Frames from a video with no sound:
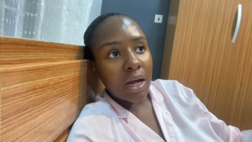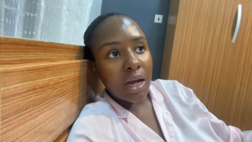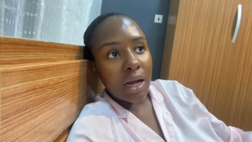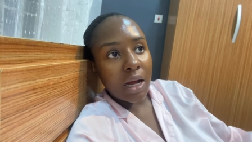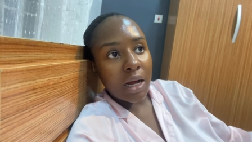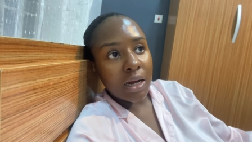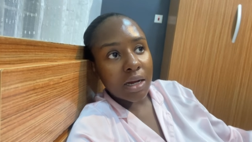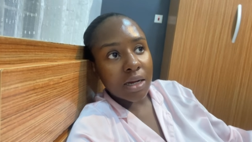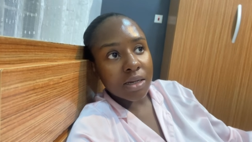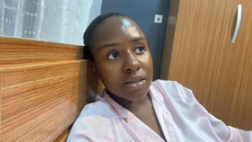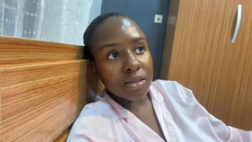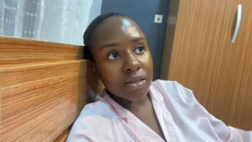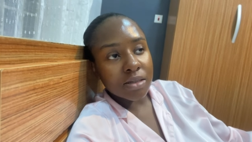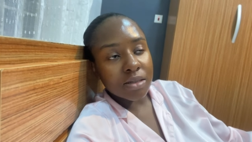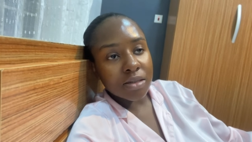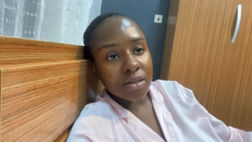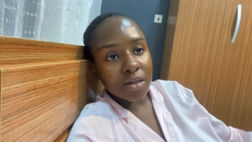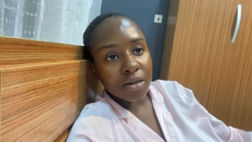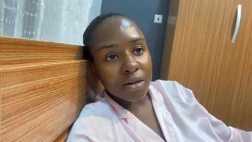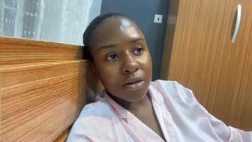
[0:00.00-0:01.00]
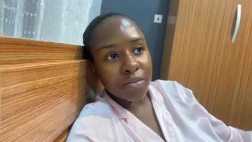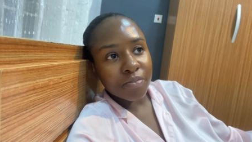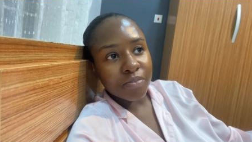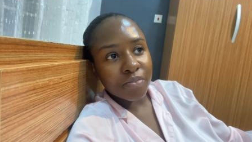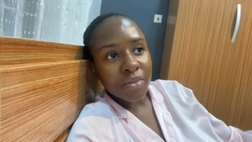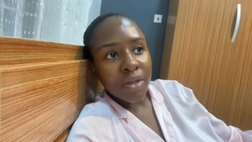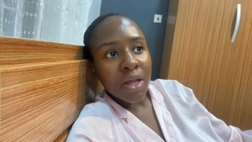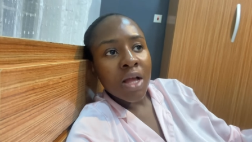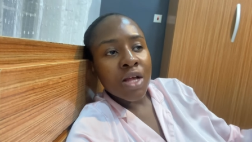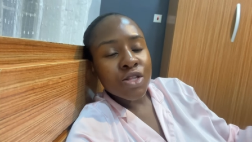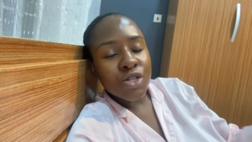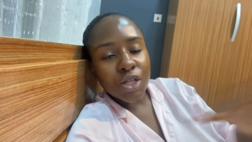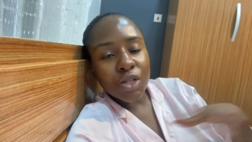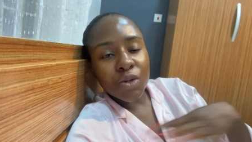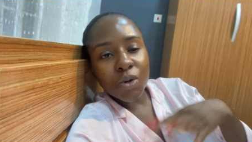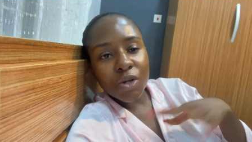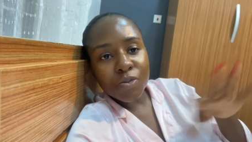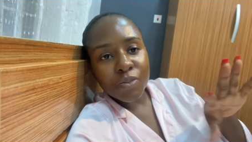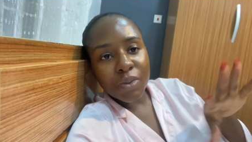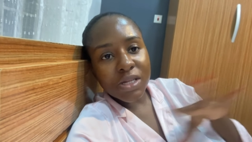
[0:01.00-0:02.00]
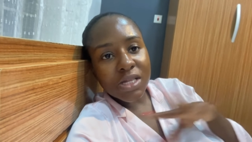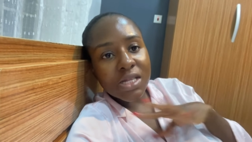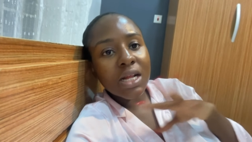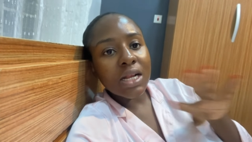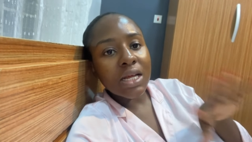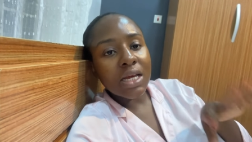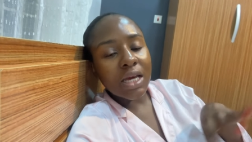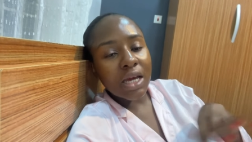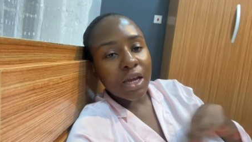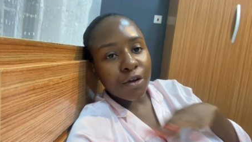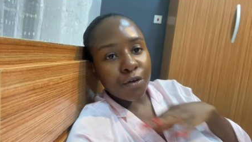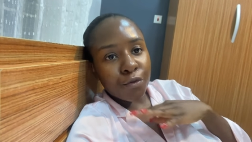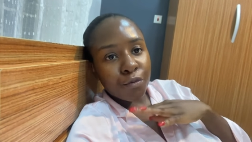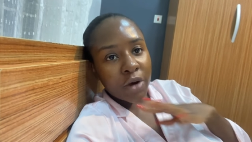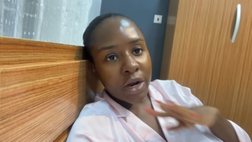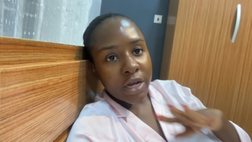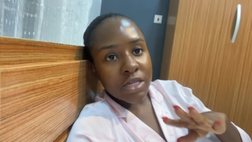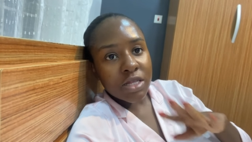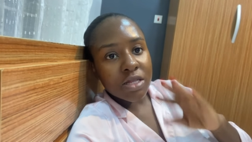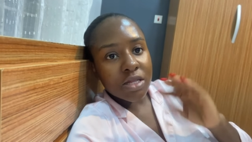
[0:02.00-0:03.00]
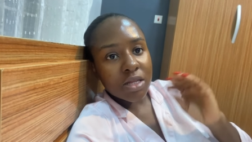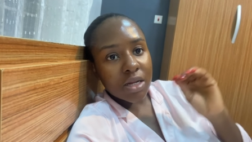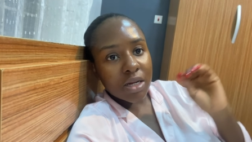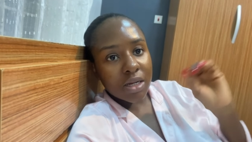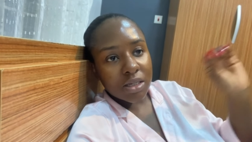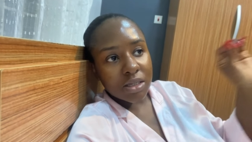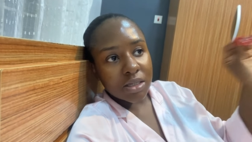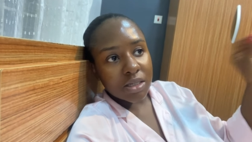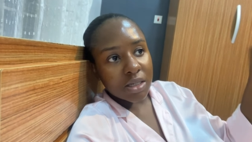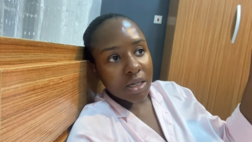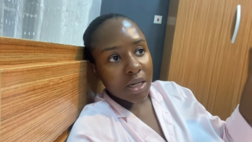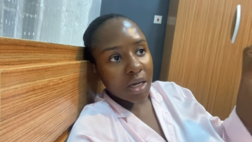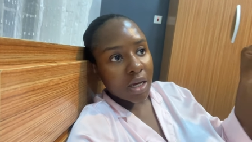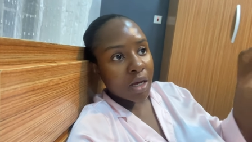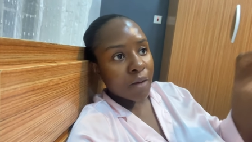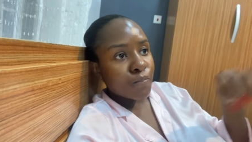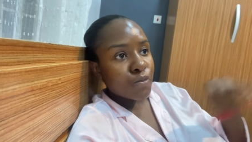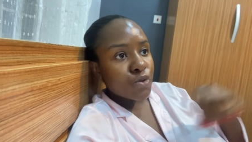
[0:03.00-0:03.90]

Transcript: And Sunday was basically a rest day.